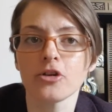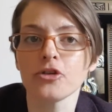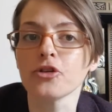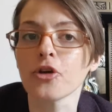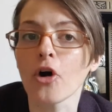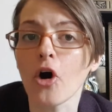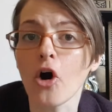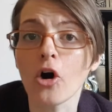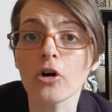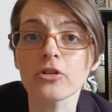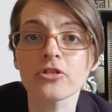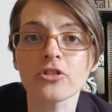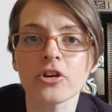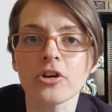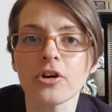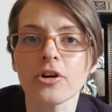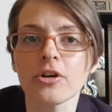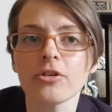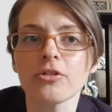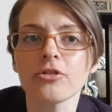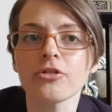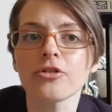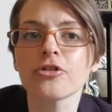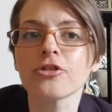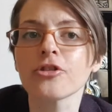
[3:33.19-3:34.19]

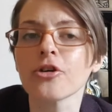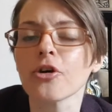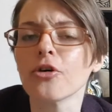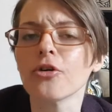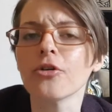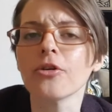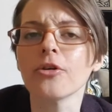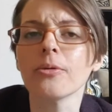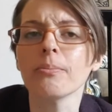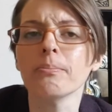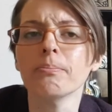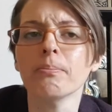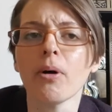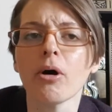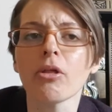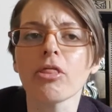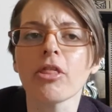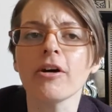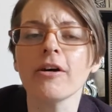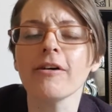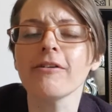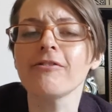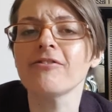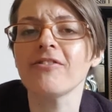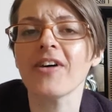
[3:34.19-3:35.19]
Daughter, son,
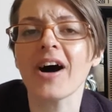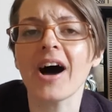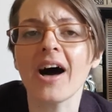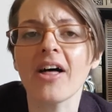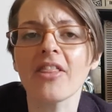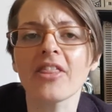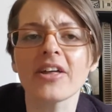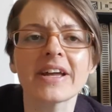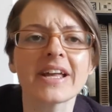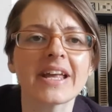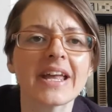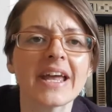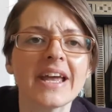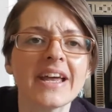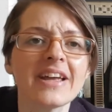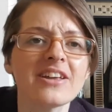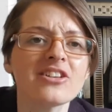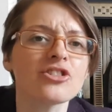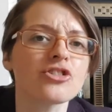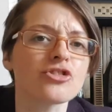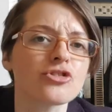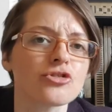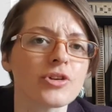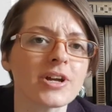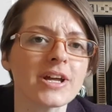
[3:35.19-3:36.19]
mother, father, gay,
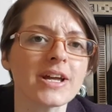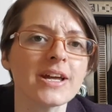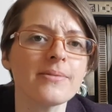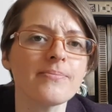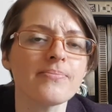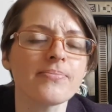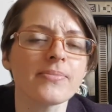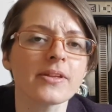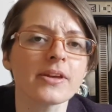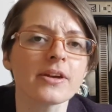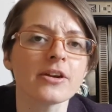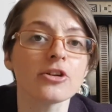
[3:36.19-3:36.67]
straight,